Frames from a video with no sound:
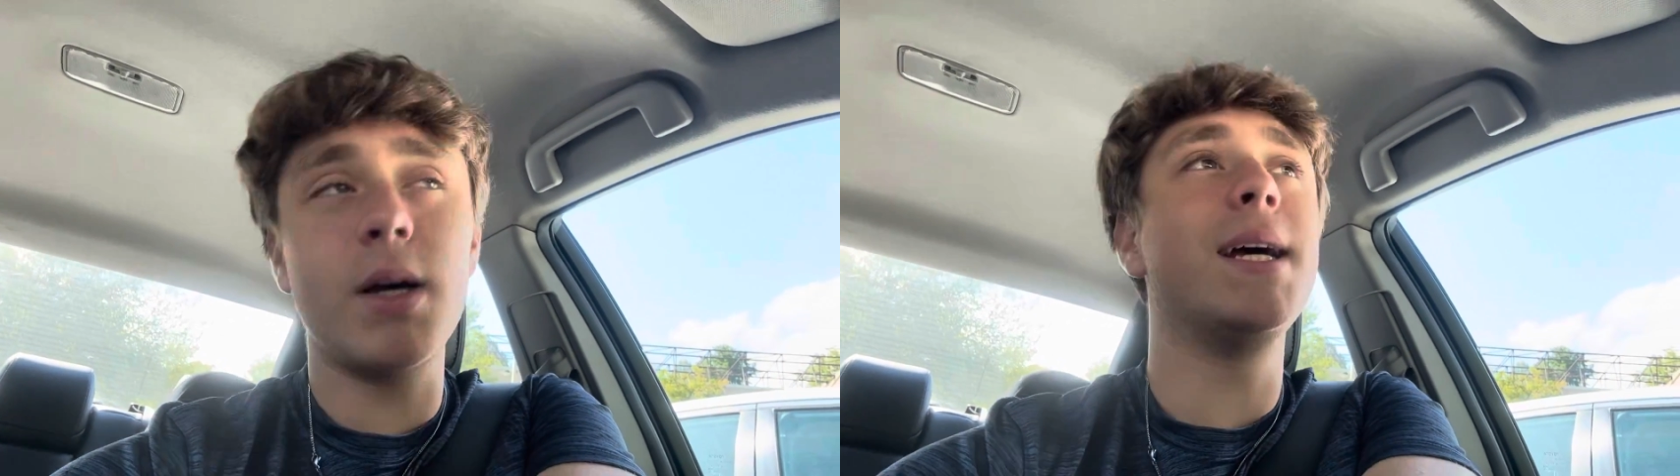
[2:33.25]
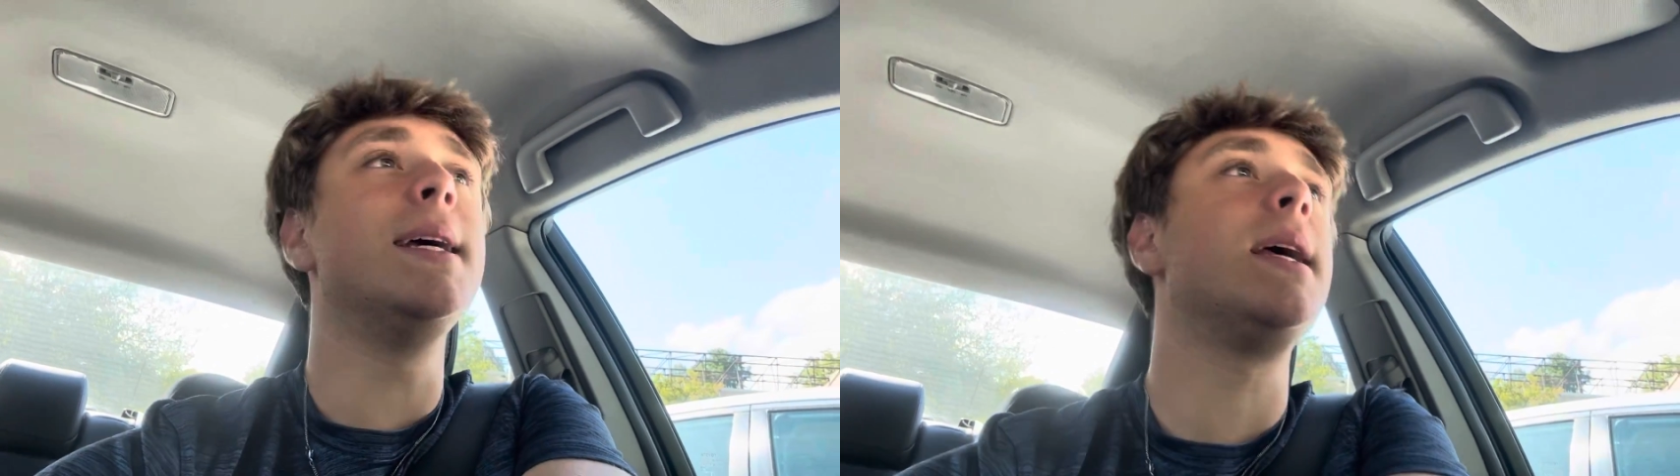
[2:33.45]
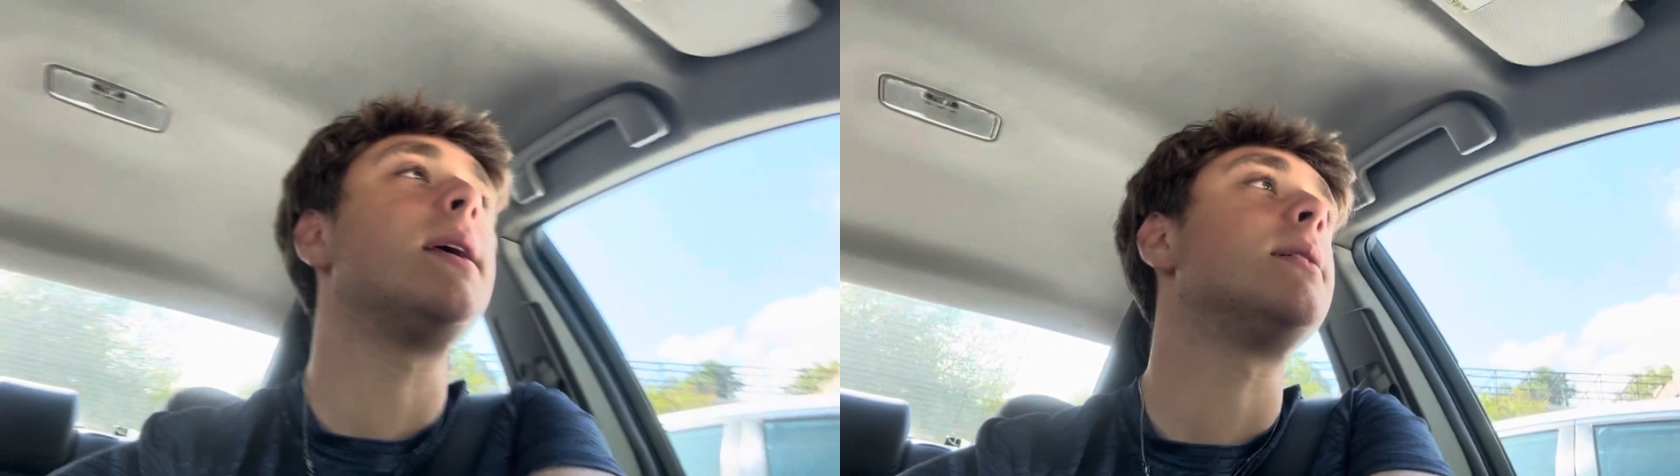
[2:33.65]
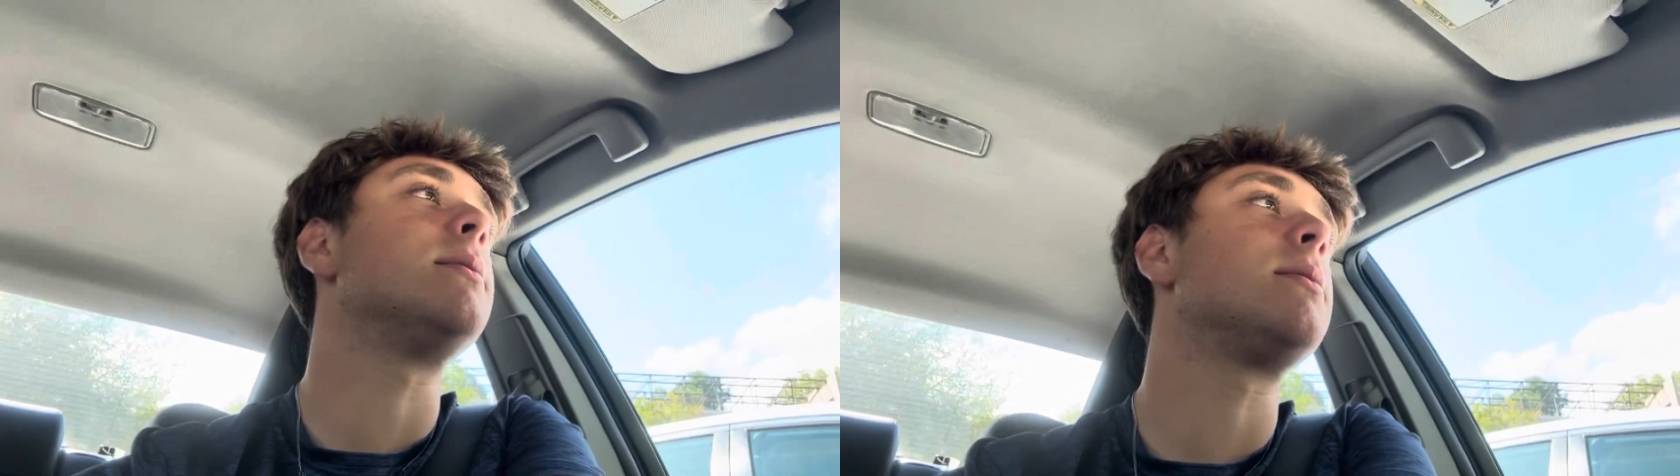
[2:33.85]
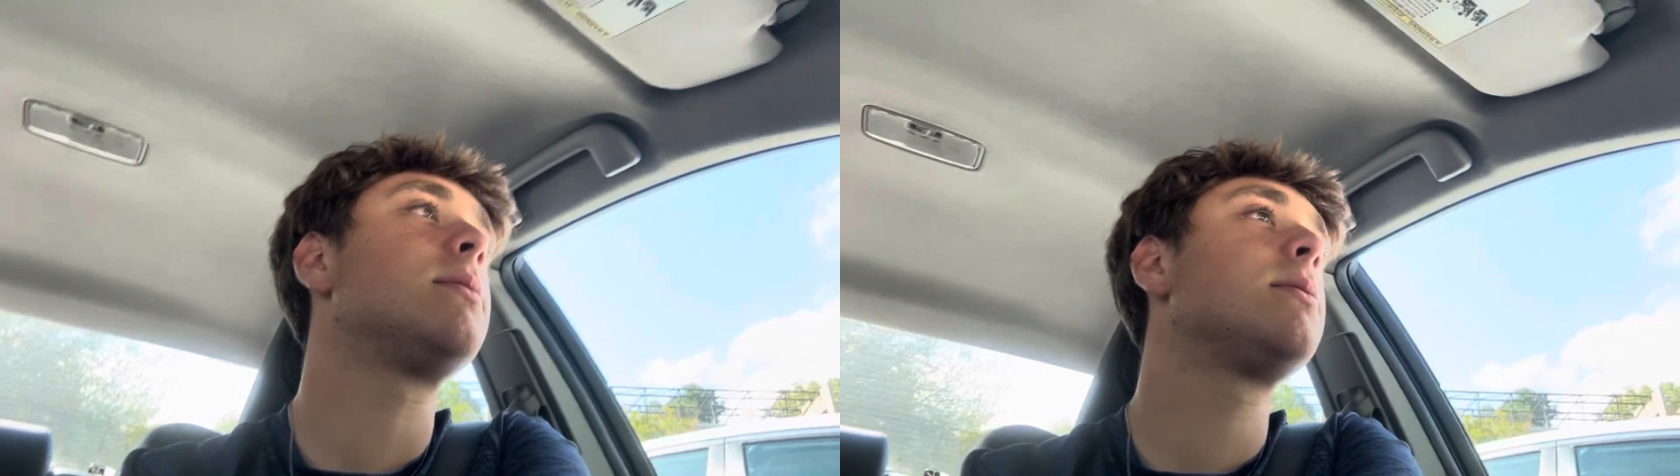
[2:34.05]

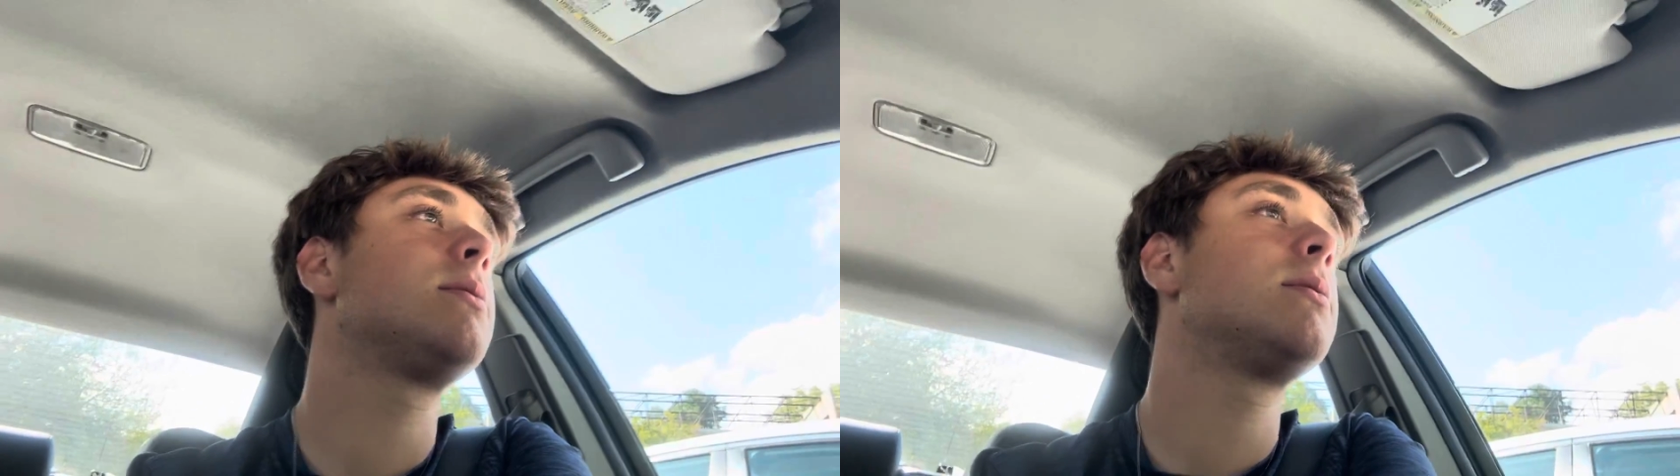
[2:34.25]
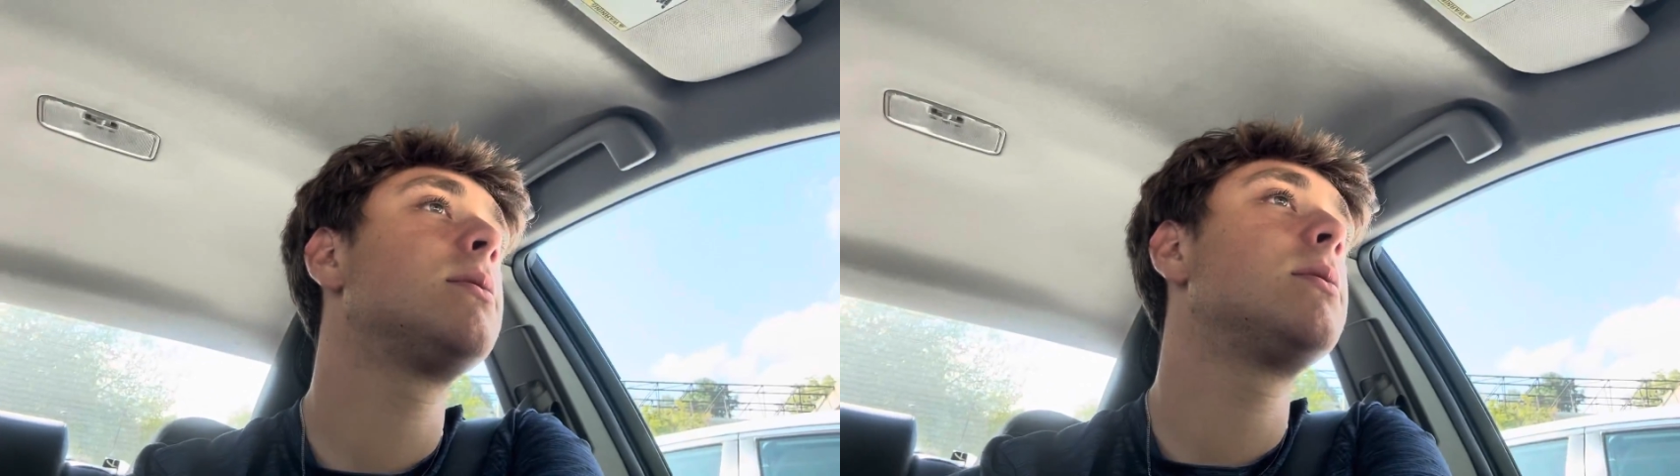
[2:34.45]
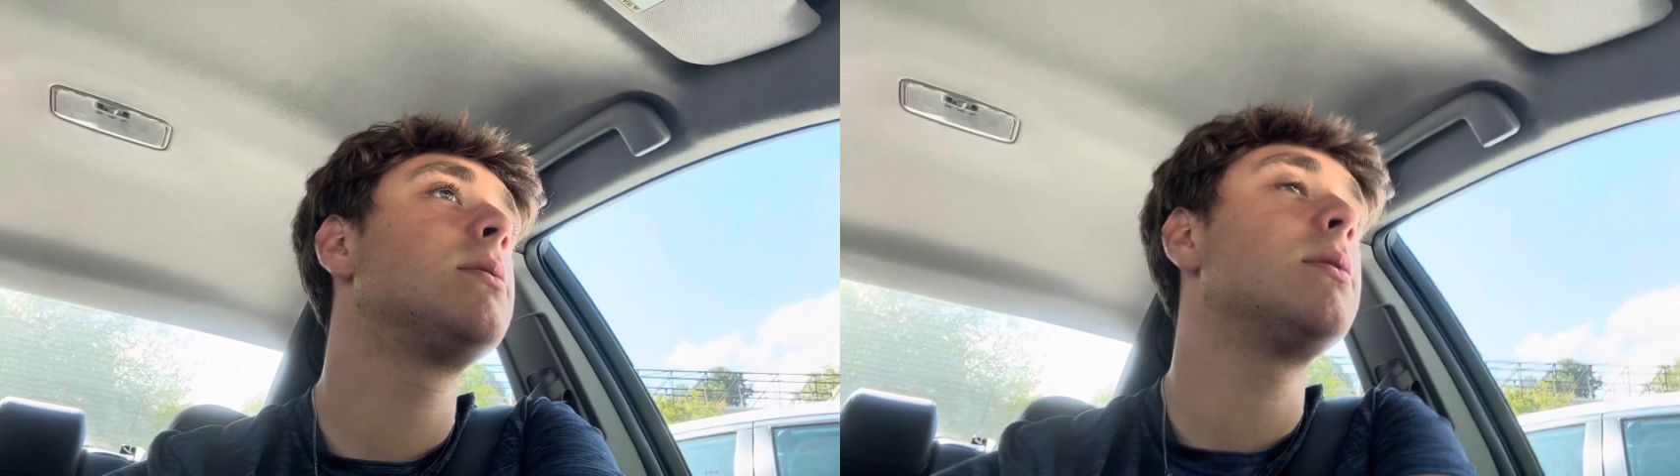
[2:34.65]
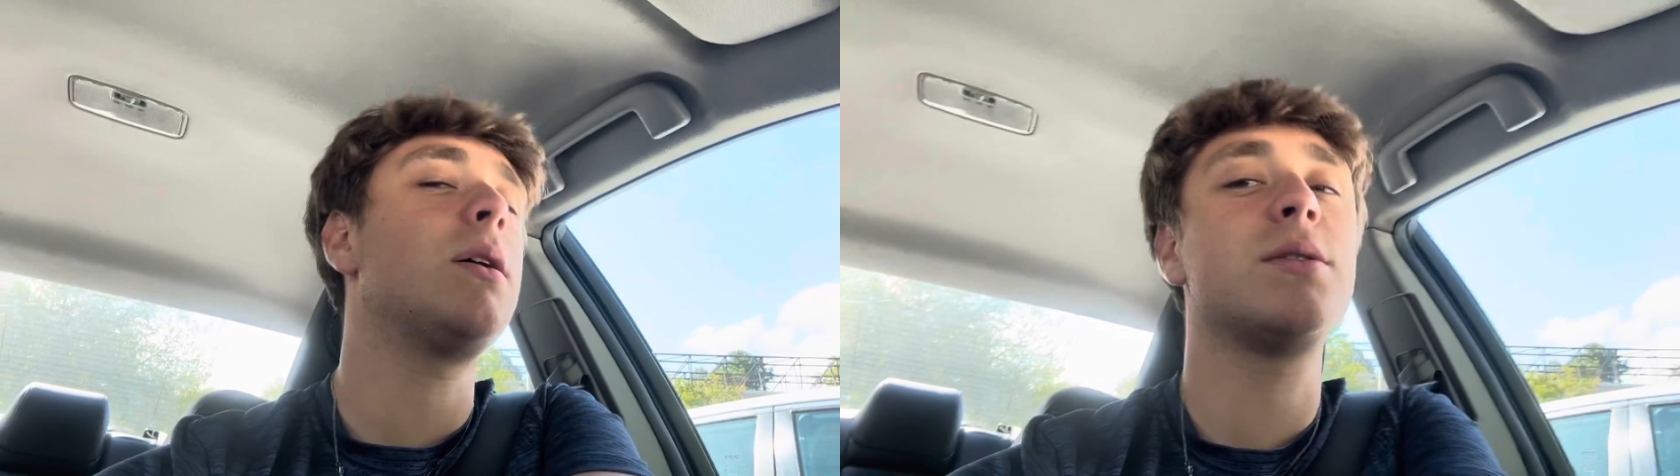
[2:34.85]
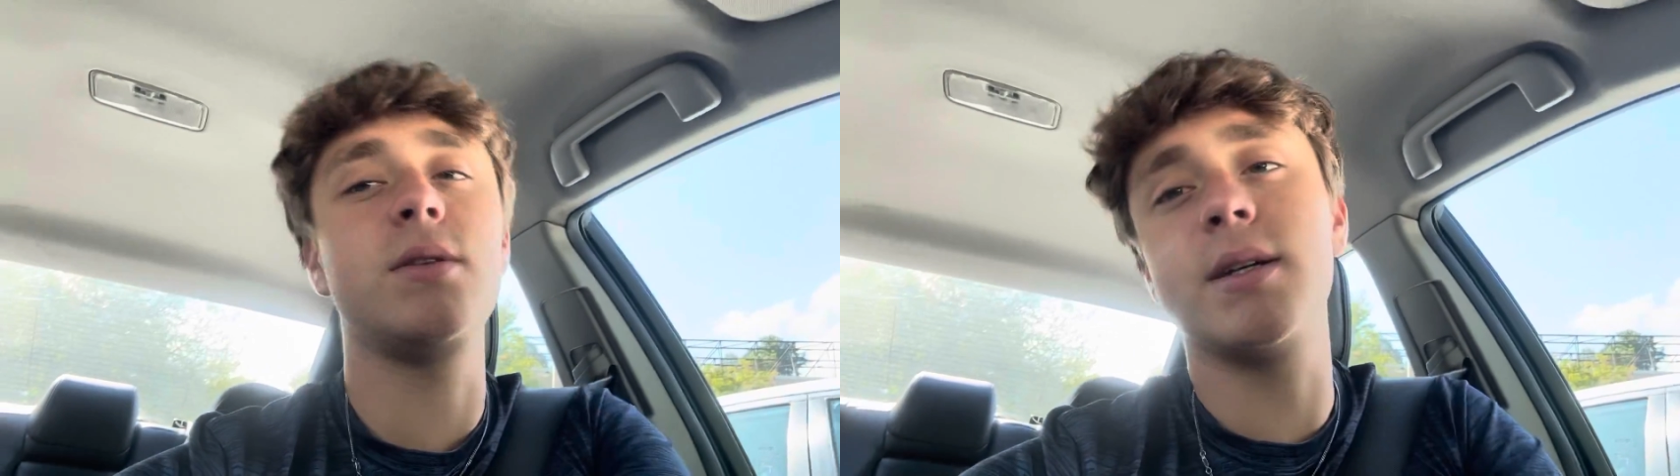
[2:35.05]
and
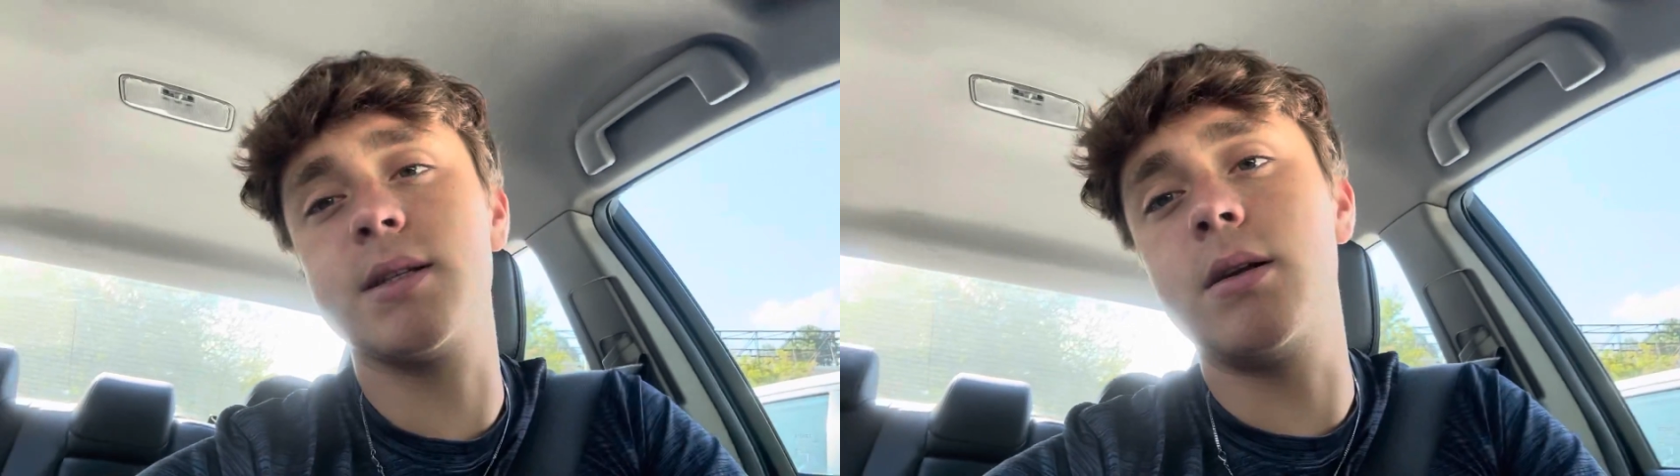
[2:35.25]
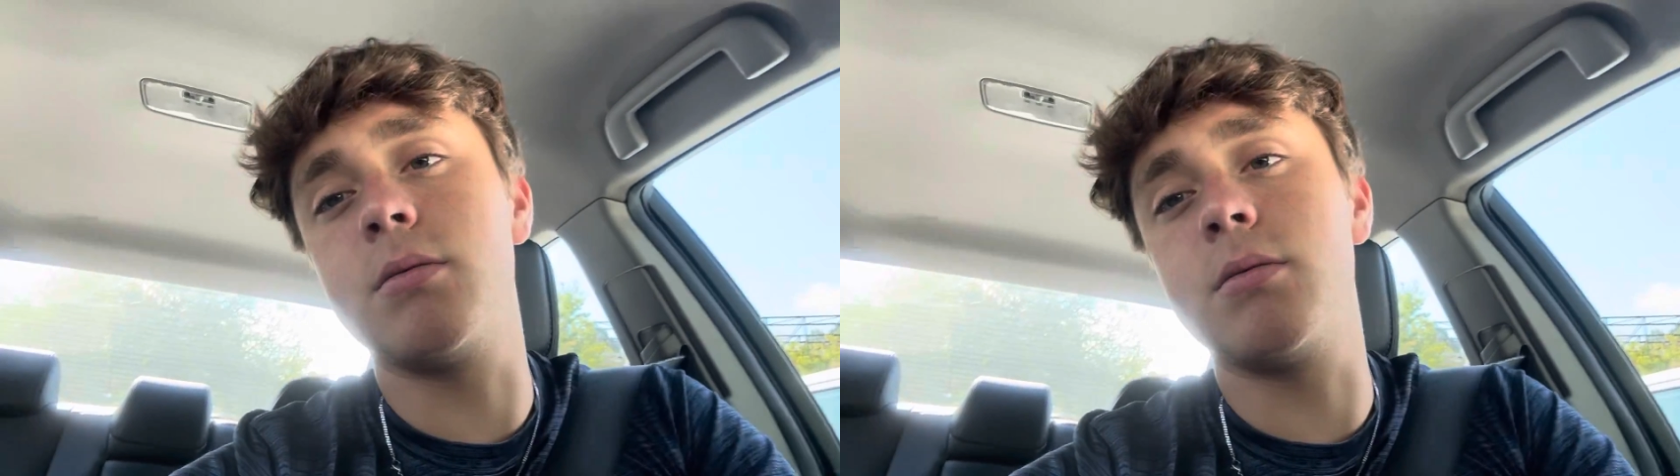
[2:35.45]
I'll see you guys later.